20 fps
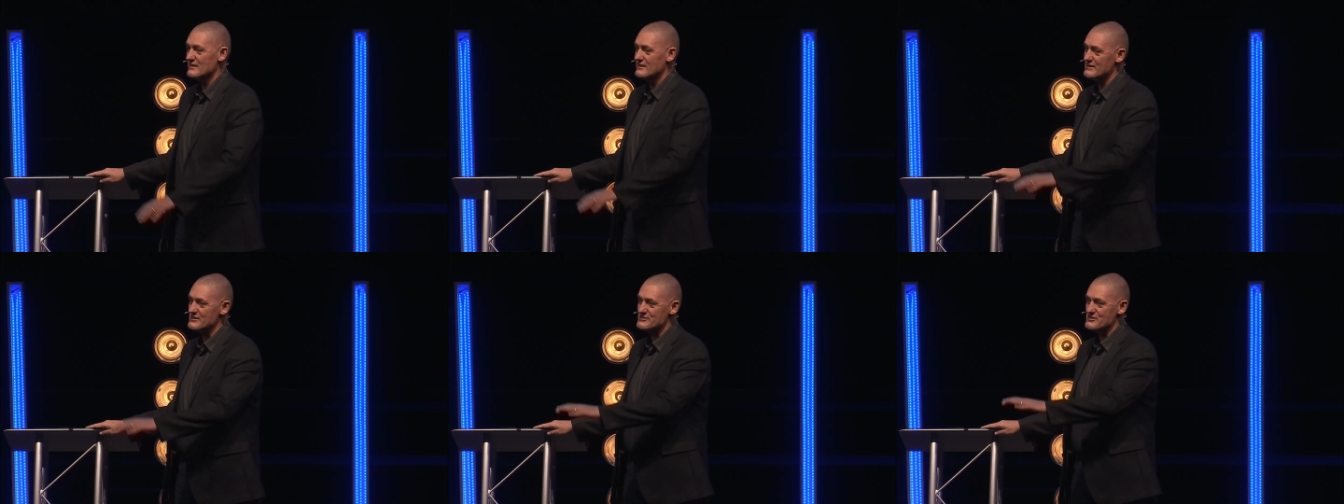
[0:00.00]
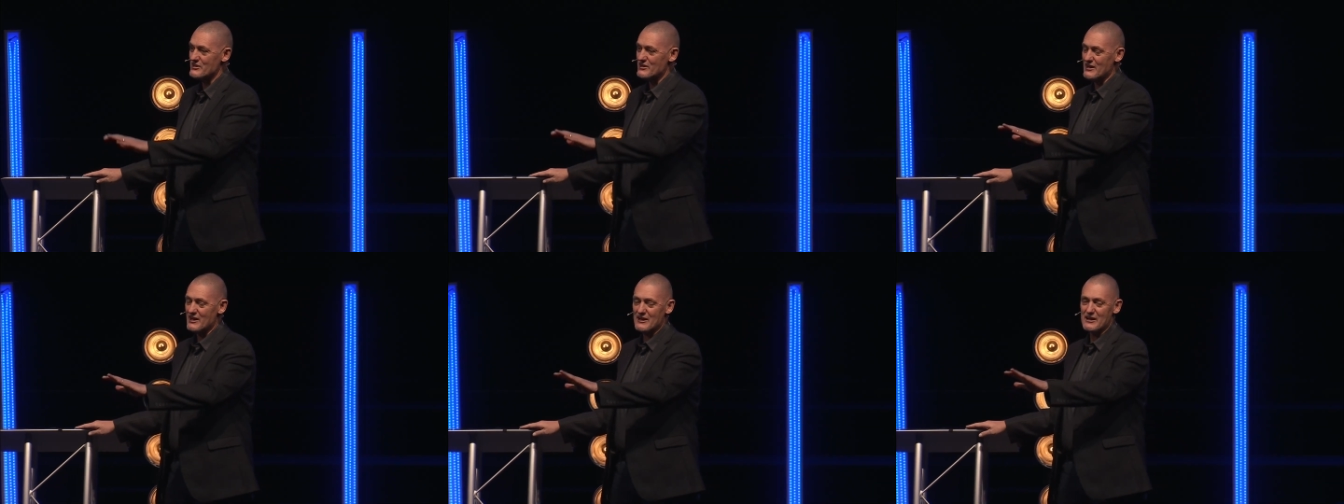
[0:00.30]
Is
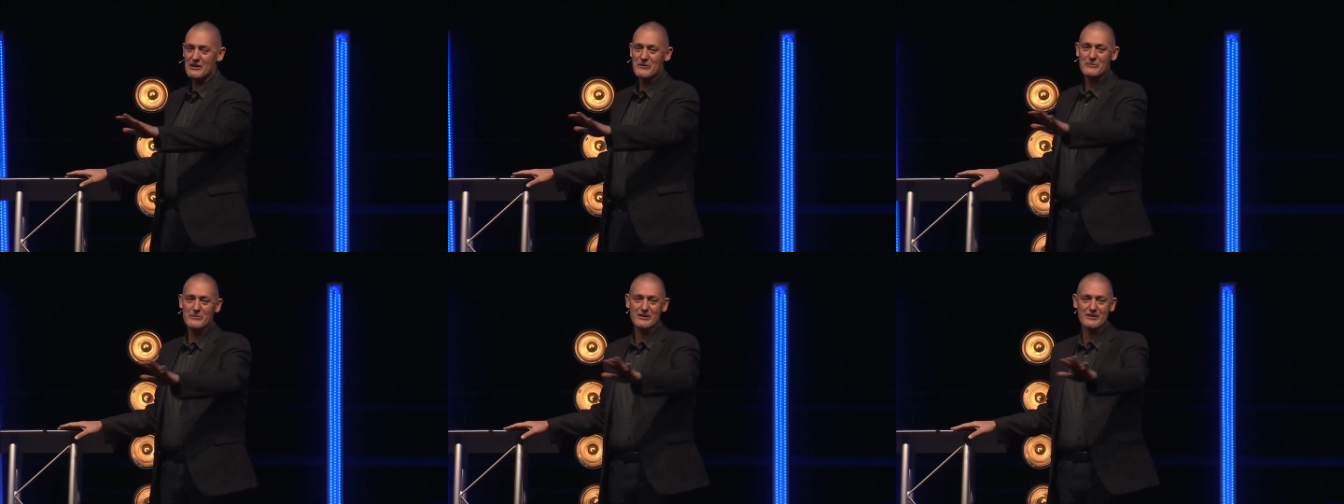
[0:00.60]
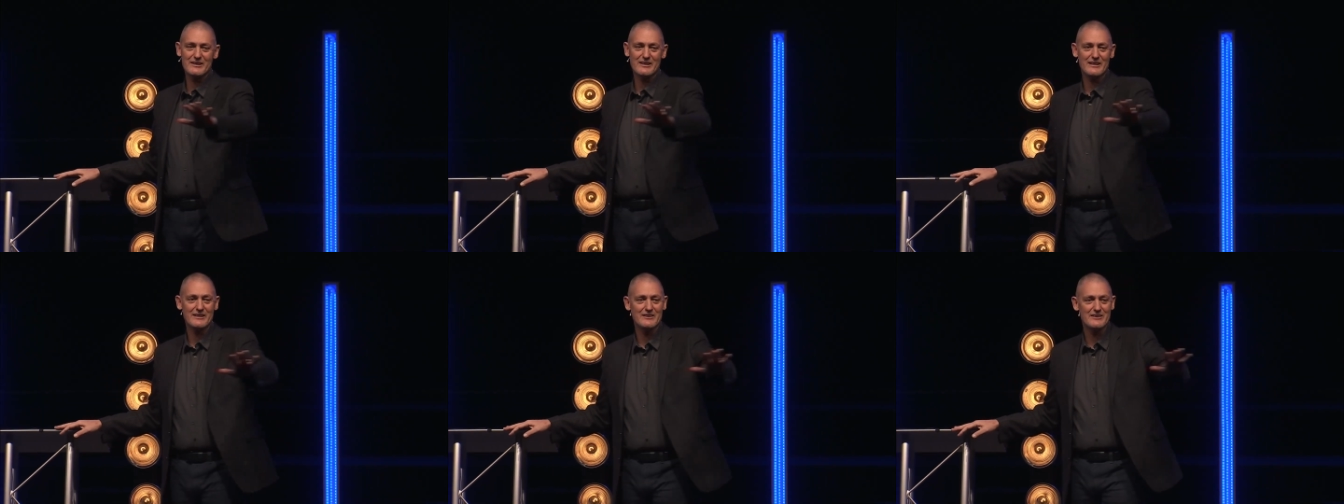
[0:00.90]
there
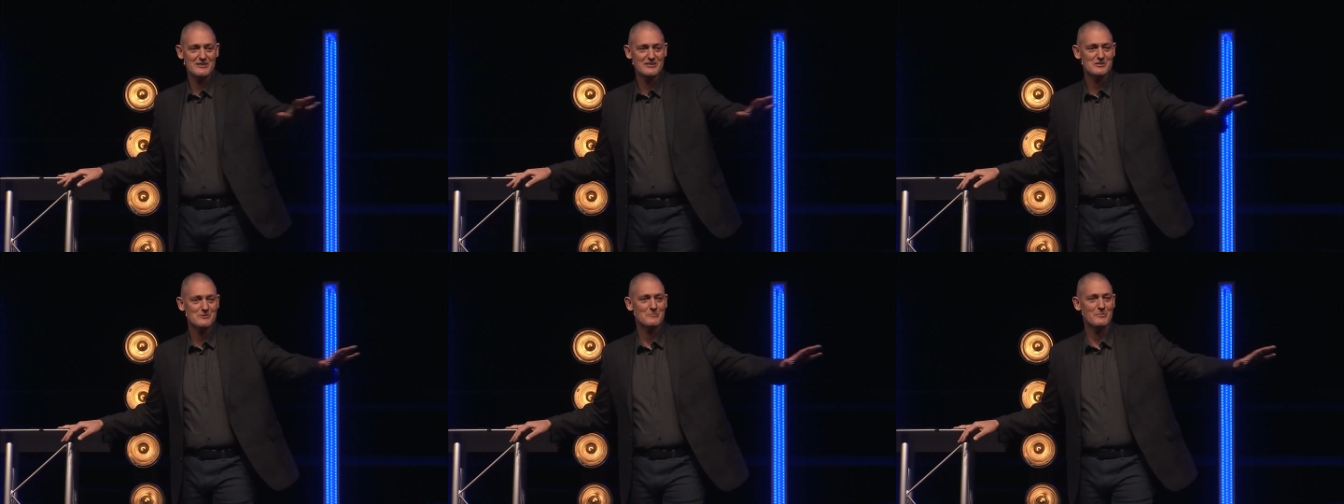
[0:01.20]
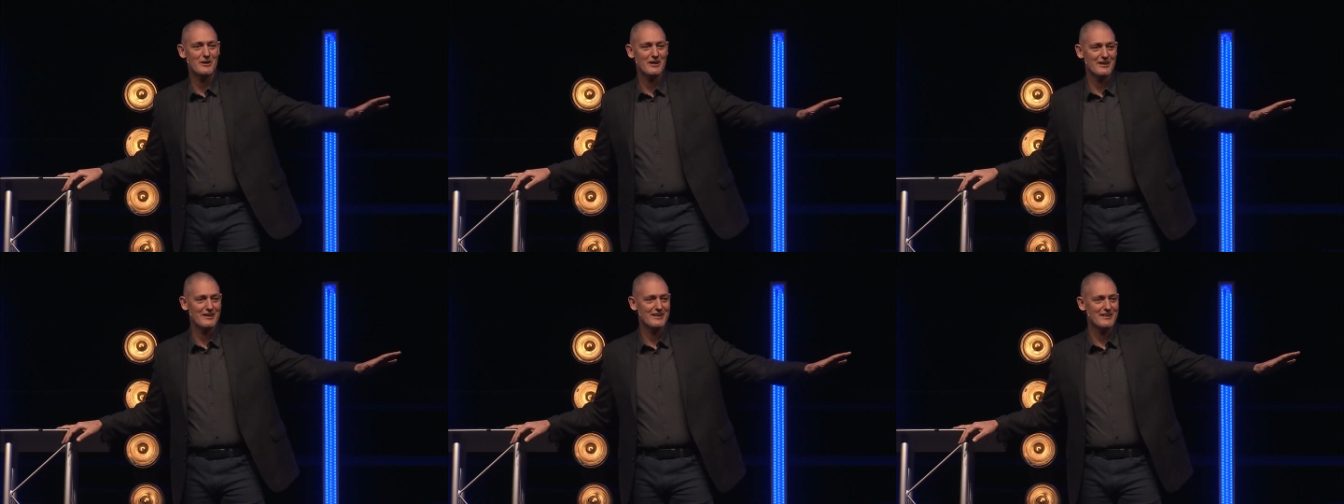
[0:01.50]
anyone in this
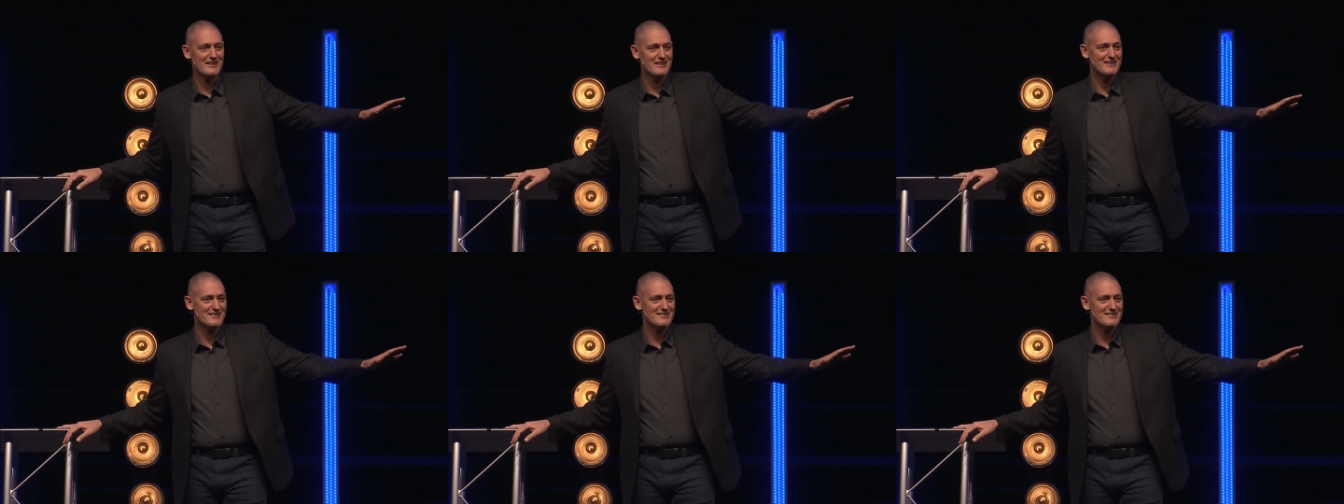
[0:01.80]
body